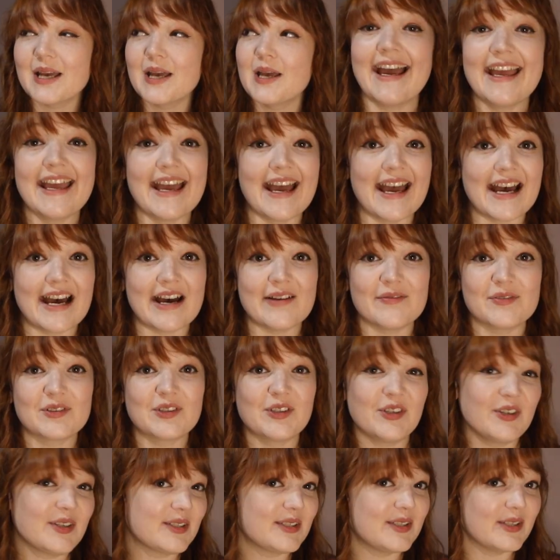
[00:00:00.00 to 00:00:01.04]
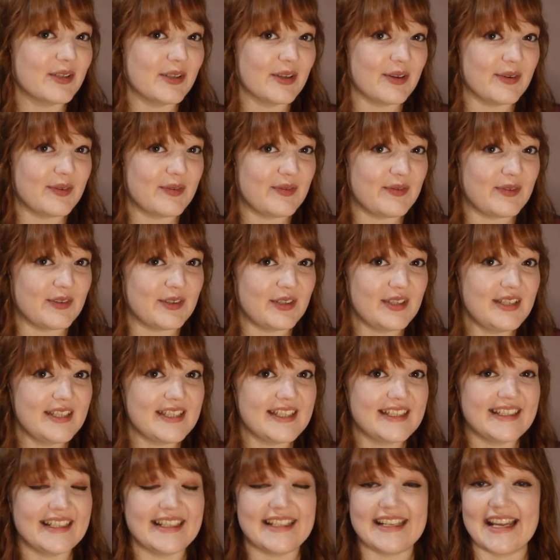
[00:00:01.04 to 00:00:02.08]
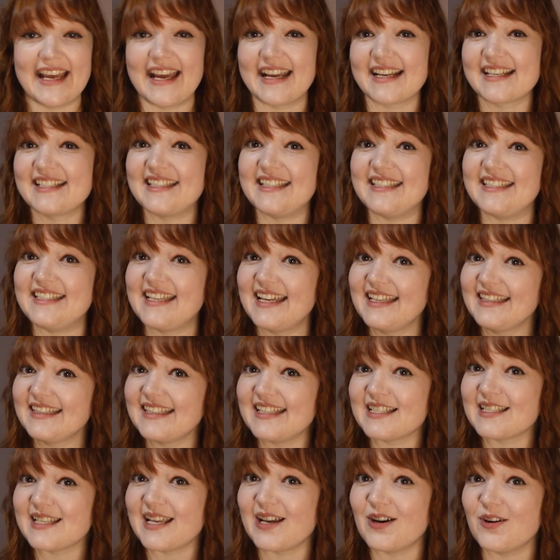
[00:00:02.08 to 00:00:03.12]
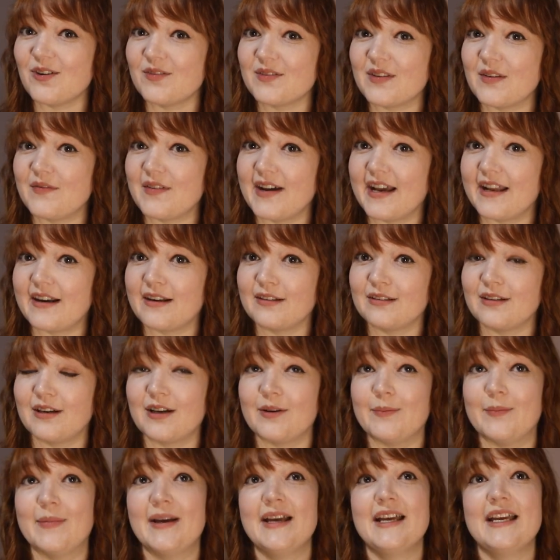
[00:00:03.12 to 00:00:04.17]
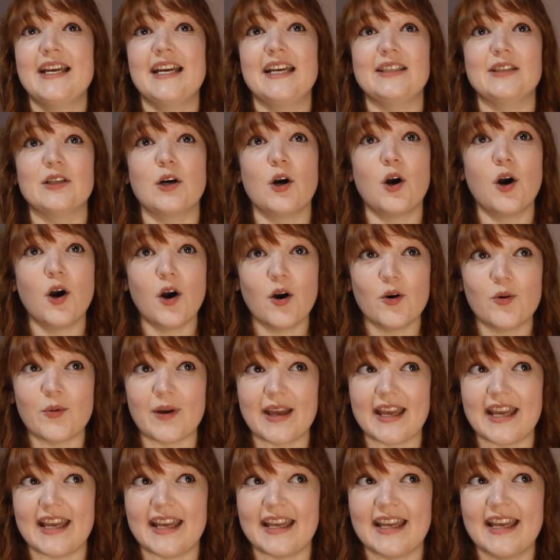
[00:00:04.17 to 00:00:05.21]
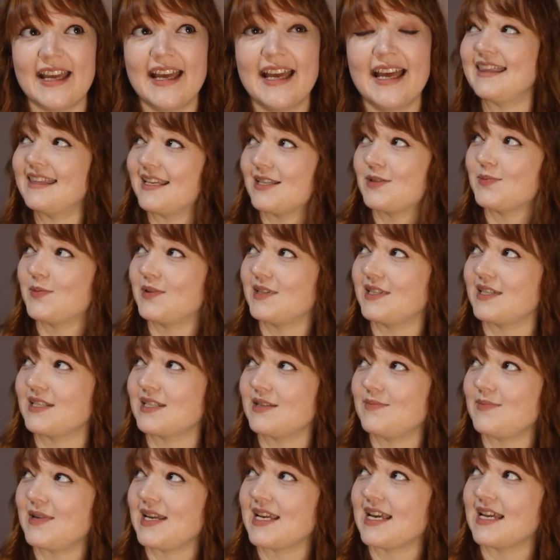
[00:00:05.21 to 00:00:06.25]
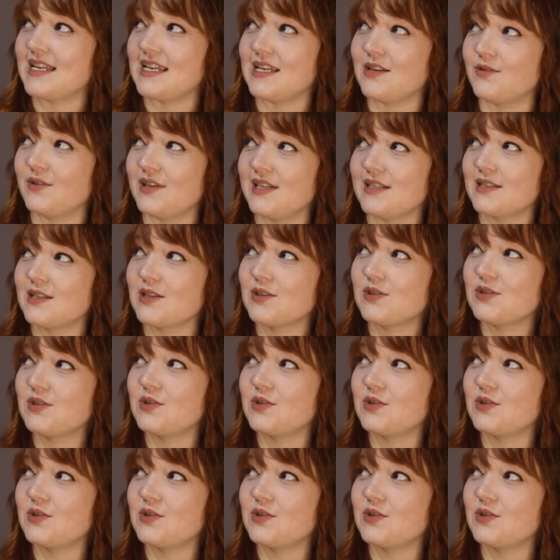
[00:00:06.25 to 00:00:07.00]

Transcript: I have cooked a lot of food and accidentally set off the fire alarm in the hallway and this one doesn't make any noise.